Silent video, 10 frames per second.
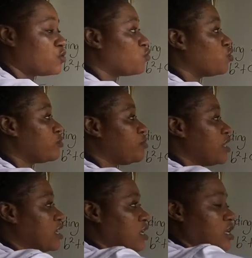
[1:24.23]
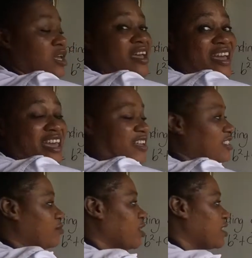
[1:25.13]
would be
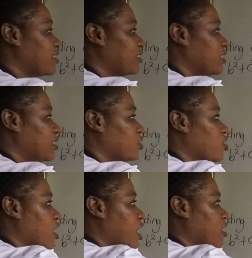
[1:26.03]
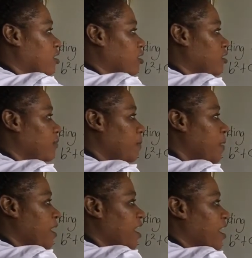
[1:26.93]
x because this is our angle
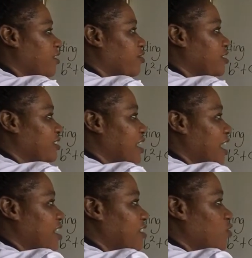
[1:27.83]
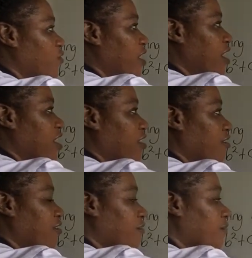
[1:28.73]
and our side is over
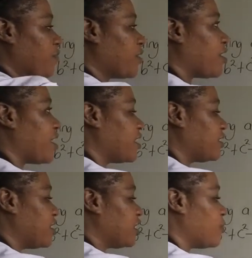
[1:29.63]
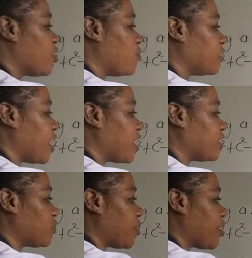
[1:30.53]
here. Alright, so this becomes x
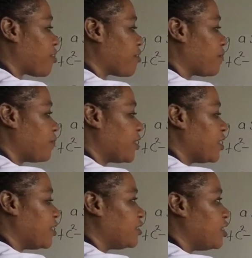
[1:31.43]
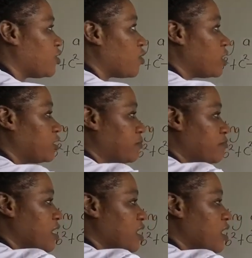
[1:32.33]
square is equal to
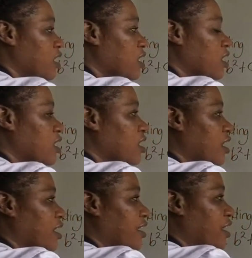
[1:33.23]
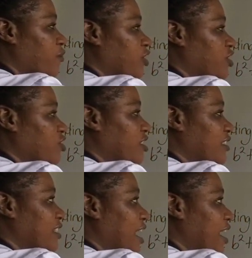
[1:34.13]
b, alright, which is our
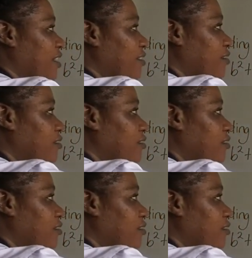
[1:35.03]
side,